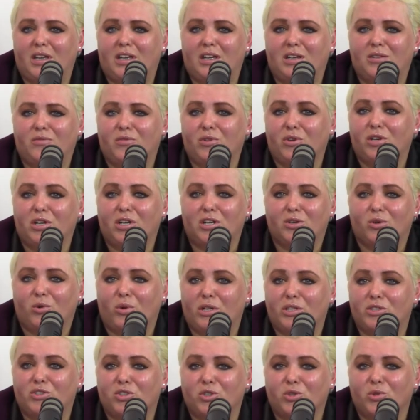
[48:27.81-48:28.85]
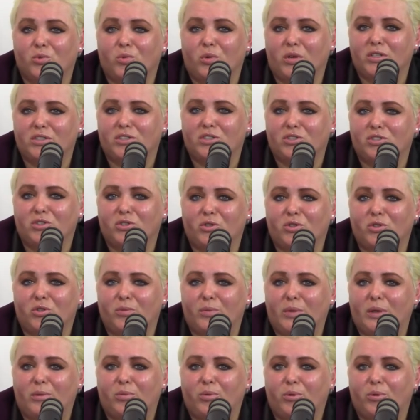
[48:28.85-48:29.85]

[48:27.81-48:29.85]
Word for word: And if you're not quite sure what to do to be